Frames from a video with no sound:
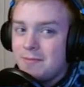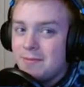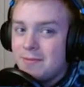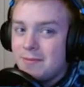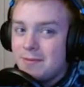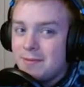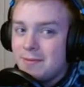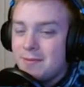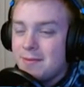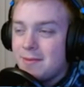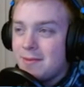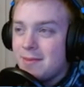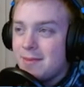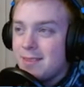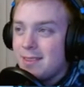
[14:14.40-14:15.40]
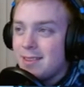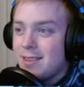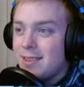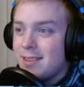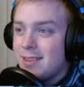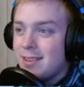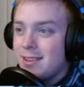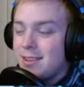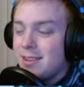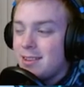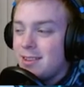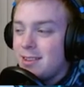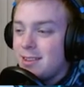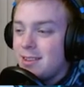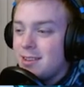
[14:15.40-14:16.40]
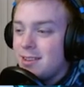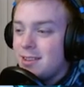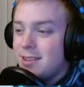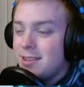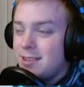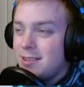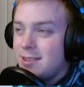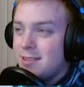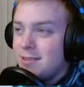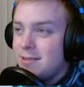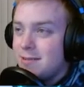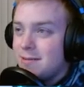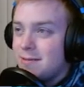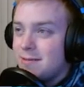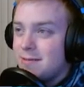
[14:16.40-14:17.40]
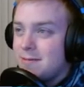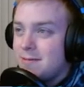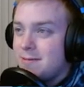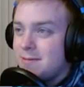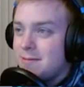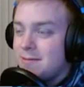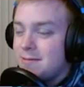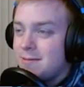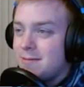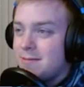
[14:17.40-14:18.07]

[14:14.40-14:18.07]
(not speaking)